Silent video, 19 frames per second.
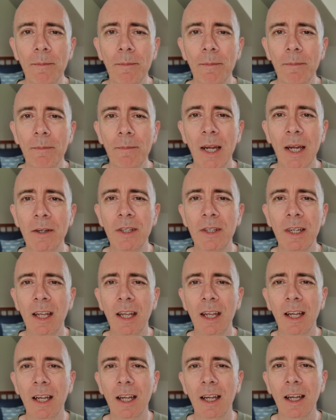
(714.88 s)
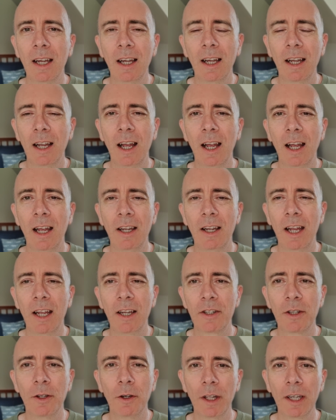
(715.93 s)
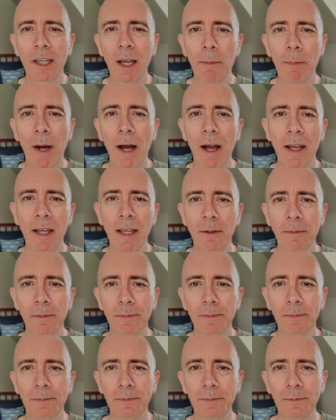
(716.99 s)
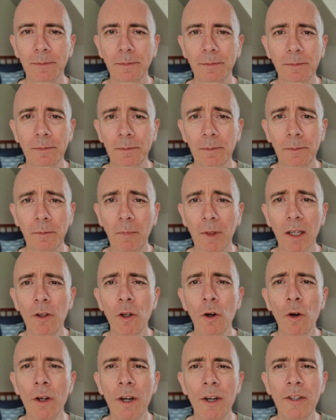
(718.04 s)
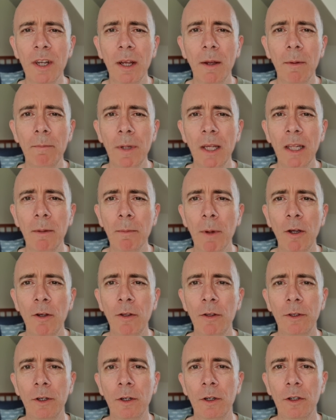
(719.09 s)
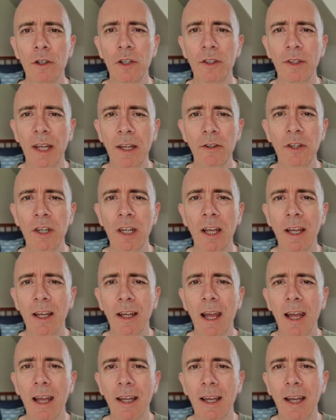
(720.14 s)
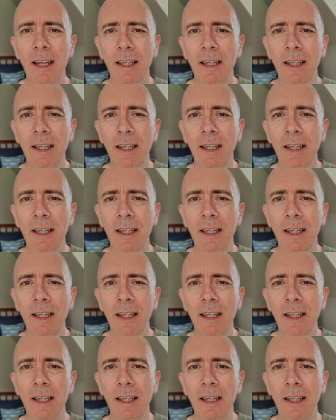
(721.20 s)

Mercy, it's not like a pie, nor is it mealy-mouthed or stingy. It